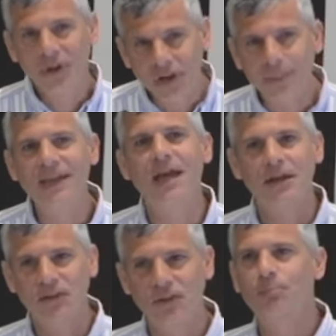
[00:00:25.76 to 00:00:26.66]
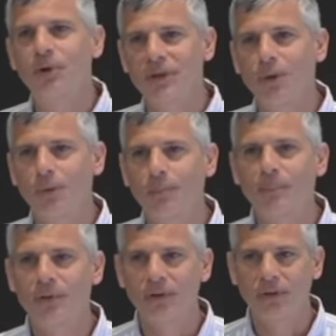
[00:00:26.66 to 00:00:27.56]
we're going to be getting to the point now
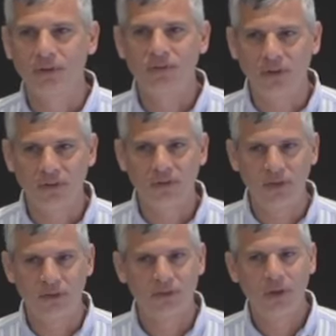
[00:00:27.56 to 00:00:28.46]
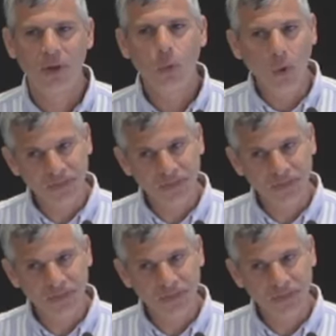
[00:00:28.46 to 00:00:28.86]
where people are going to start to sense